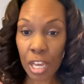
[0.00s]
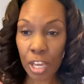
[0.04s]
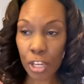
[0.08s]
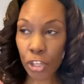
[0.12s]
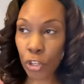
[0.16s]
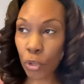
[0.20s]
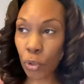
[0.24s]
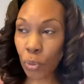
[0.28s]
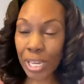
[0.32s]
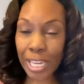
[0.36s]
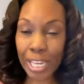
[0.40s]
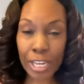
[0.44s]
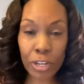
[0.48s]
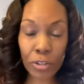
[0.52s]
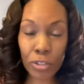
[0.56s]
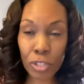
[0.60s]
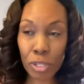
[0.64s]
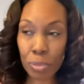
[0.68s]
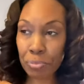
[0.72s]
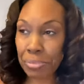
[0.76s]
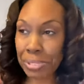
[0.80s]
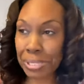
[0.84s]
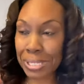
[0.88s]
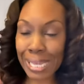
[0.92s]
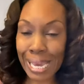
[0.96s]
You'll hear
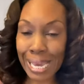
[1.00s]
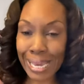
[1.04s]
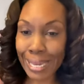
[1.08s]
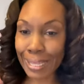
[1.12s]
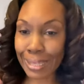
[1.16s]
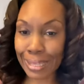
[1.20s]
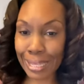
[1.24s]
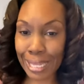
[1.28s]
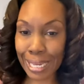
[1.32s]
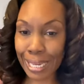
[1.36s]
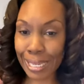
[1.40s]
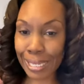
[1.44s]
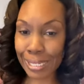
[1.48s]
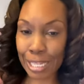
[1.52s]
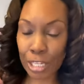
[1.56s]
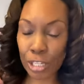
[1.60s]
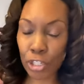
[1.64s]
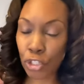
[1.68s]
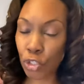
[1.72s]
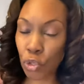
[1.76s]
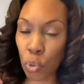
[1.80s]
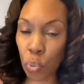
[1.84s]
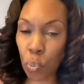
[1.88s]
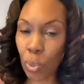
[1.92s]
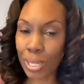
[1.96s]
them saying things
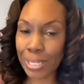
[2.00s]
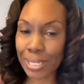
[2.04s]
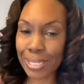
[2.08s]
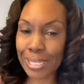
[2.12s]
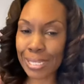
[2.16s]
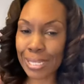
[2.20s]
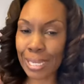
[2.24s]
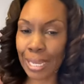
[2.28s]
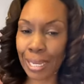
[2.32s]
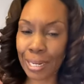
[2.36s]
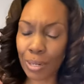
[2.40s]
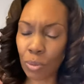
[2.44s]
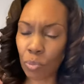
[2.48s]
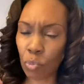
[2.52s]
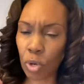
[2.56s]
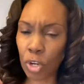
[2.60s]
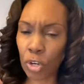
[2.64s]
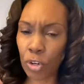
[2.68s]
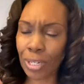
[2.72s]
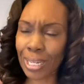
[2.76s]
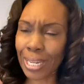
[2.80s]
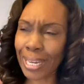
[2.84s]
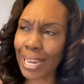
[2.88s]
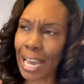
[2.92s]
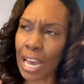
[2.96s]
that you once said and
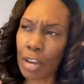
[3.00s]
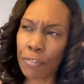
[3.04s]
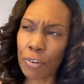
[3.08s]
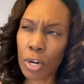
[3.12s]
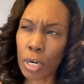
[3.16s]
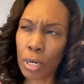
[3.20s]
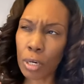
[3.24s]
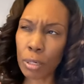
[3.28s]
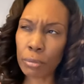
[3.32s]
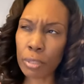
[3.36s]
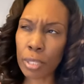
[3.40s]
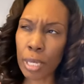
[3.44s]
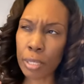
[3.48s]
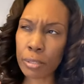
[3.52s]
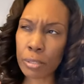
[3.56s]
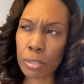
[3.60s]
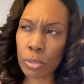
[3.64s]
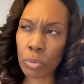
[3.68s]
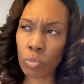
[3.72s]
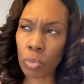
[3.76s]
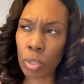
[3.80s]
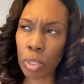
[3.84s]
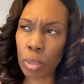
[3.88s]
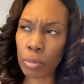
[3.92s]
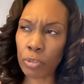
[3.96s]
wonder, like, I've heard that
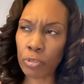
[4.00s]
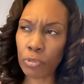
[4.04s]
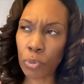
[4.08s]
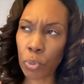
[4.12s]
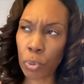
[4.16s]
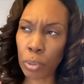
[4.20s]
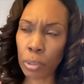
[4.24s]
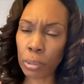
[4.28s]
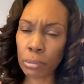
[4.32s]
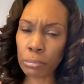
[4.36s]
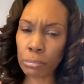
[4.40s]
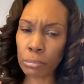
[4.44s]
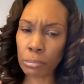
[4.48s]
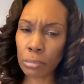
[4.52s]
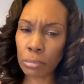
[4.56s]
somewhere before.